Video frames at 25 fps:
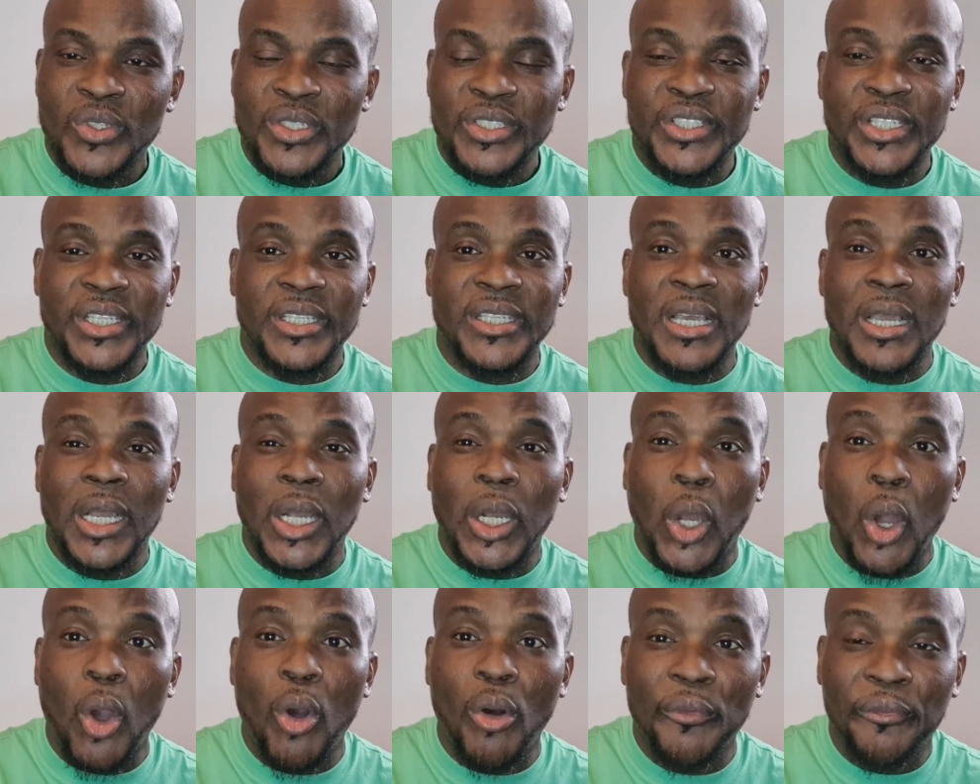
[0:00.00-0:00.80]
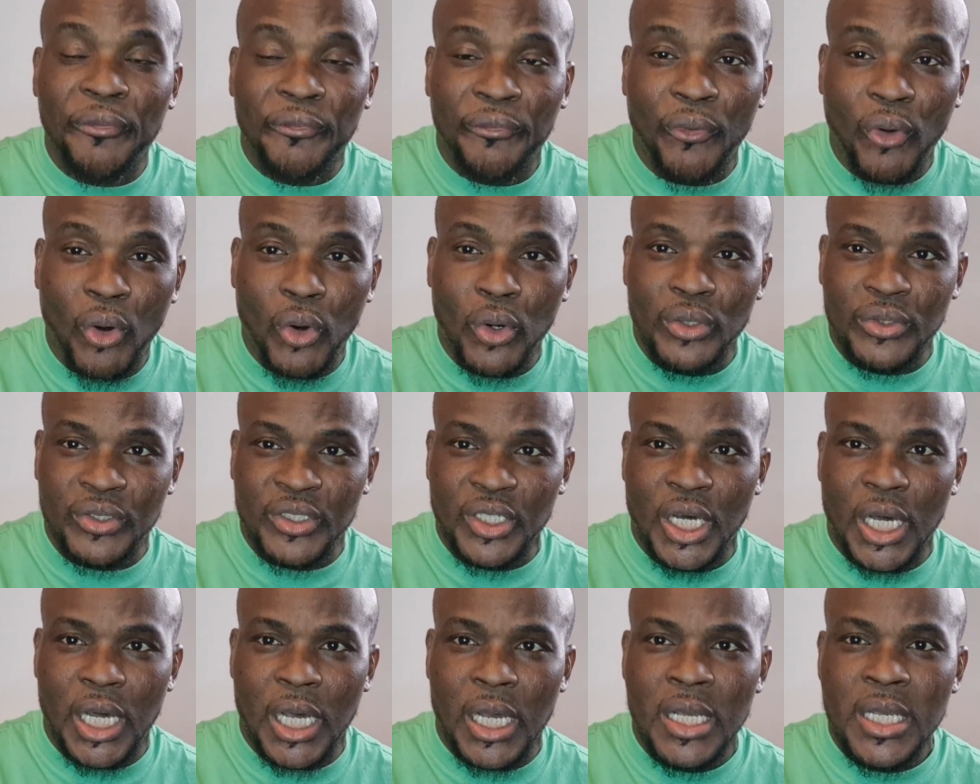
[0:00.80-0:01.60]
She can go
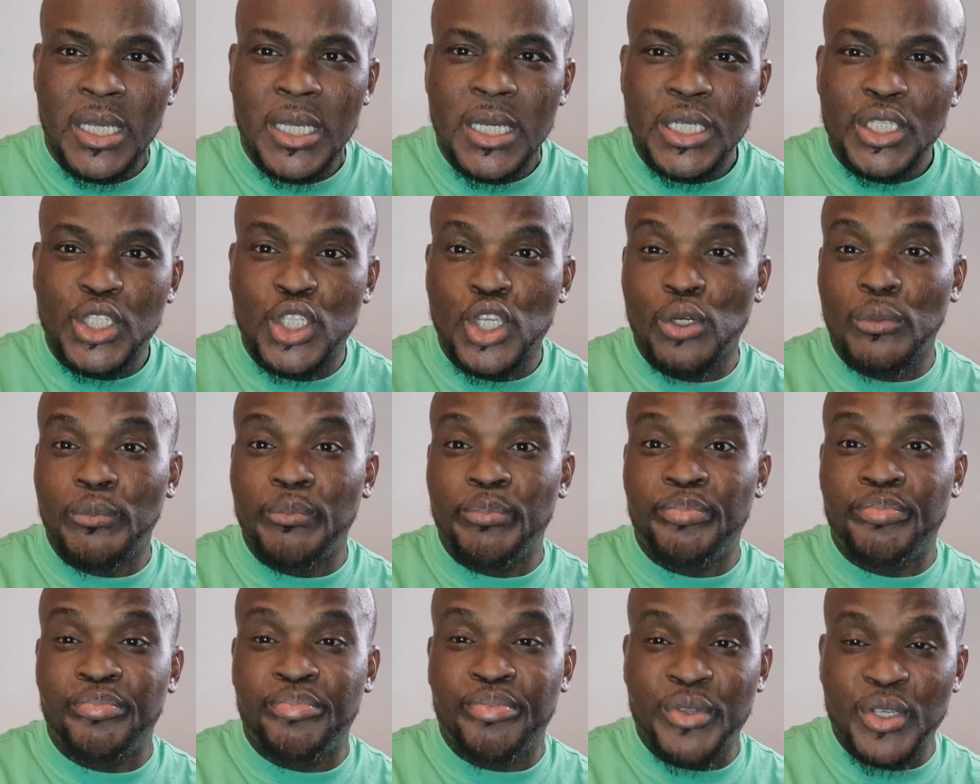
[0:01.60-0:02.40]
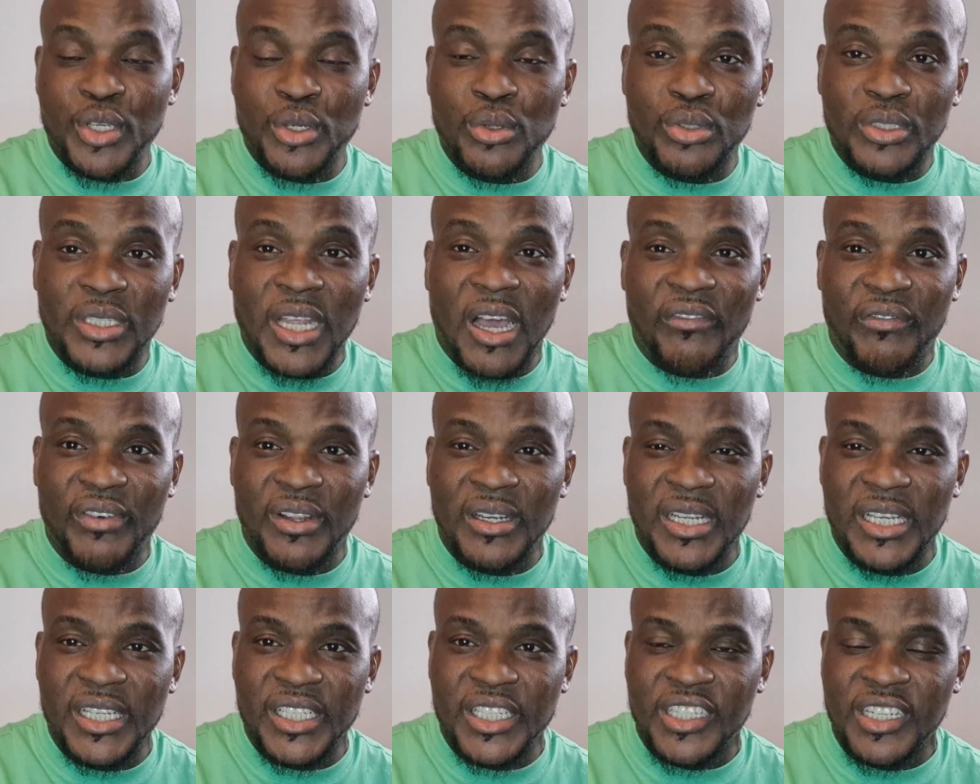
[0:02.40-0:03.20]
further to build that
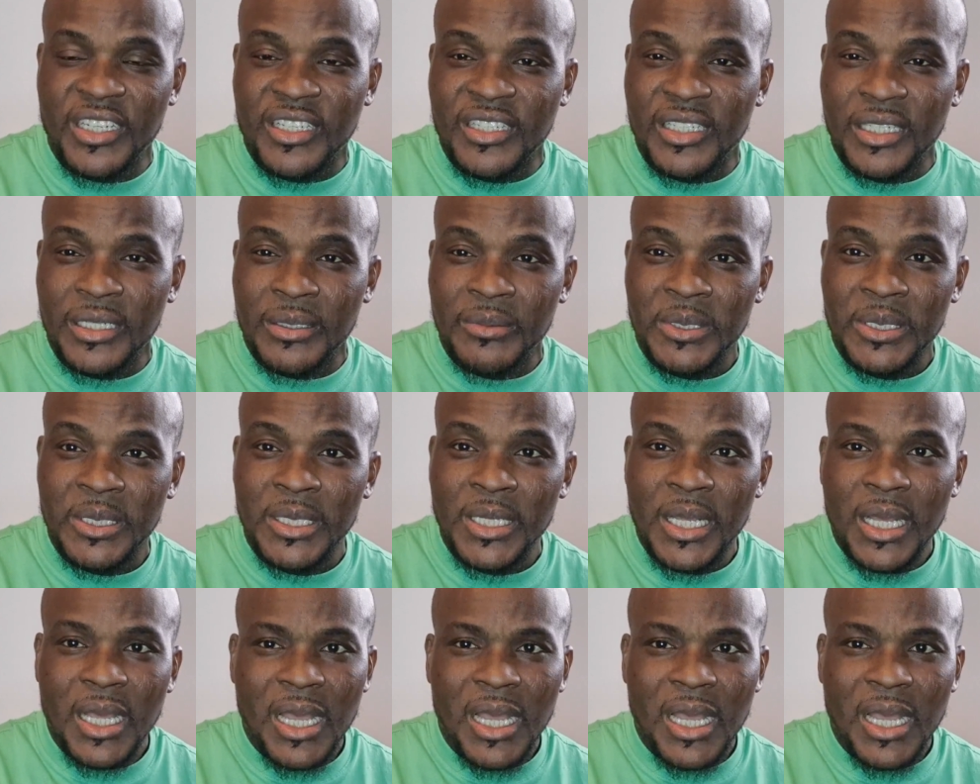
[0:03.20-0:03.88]
relationship.